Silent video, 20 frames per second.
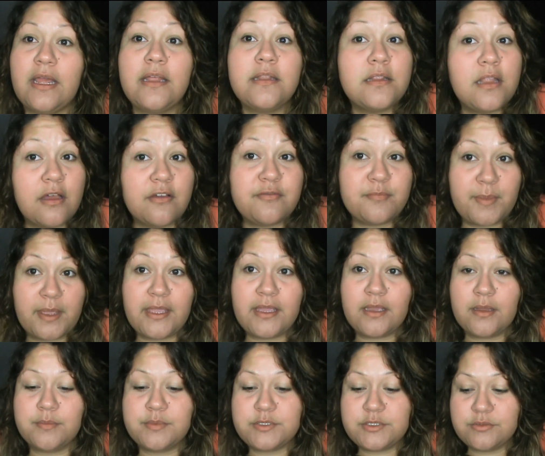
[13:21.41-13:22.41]
I love
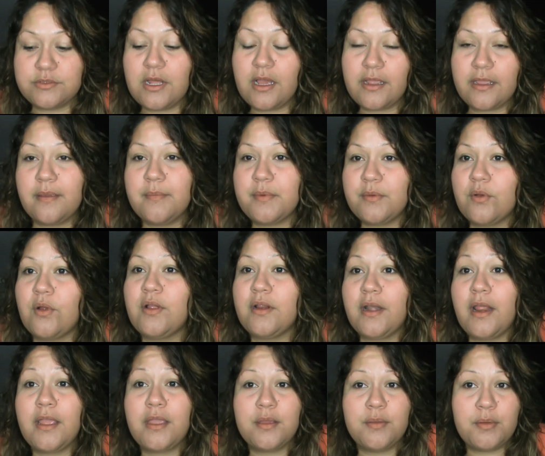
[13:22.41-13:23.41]
makeup, do not get me wrong,
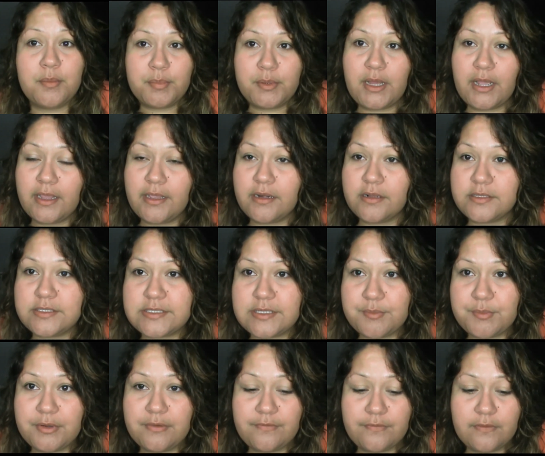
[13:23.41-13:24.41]
and I can apply it on
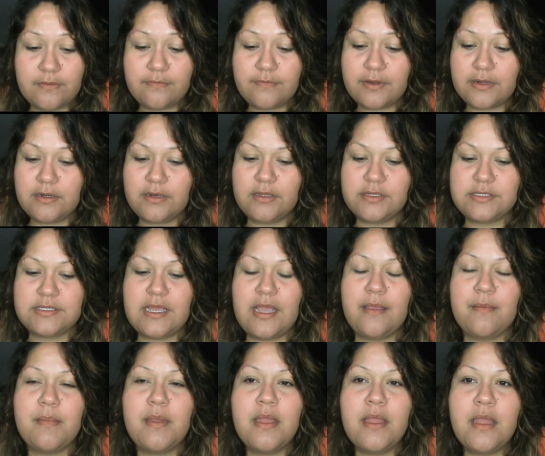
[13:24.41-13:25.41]
someone for a very long
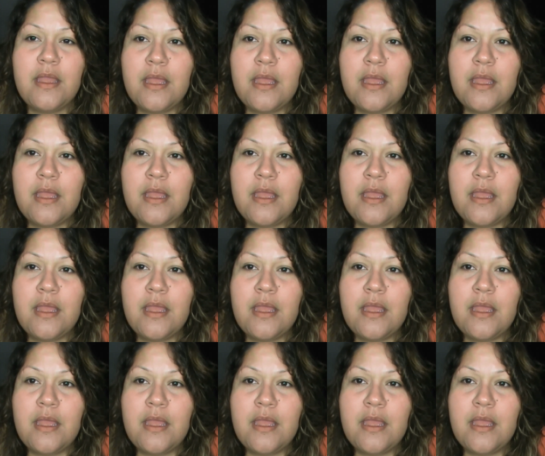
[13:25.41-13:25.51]
time.